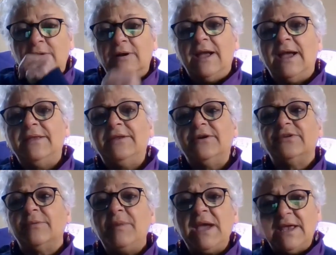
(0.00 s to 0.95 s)
And there's
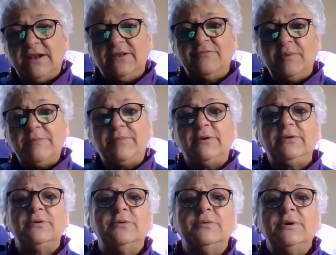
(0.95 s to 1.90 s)
a panel of people
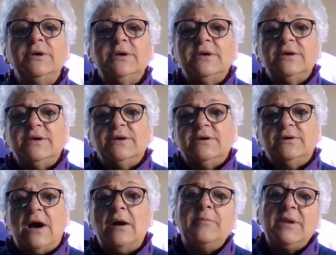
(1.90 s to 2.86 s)
who
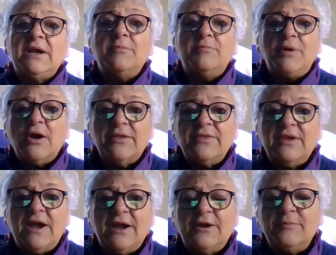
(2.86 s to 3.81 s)
become part of the
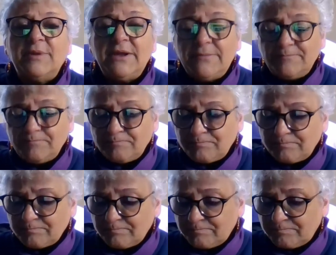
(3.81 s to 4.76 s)
IRB.
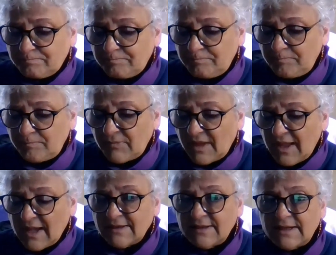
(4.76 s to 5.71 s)

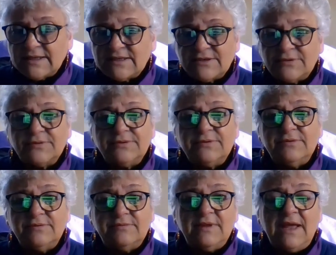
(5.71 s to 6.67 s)
And
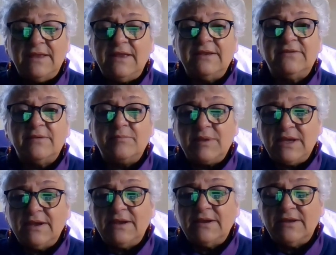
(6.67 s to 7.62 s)
and it's a
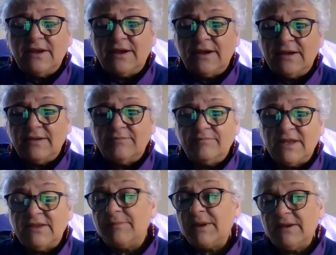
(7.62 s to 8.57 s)

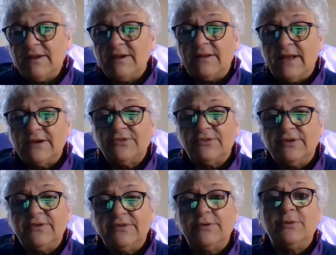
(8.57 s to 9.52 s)
big deal,
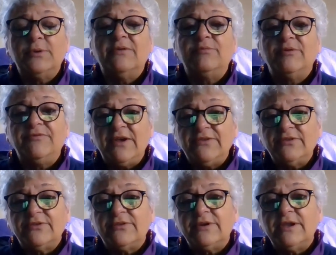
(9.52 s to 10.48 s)
actually. So you have
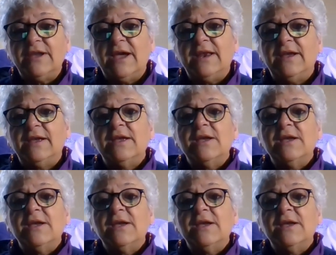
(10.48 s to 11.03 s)
professors looking at it,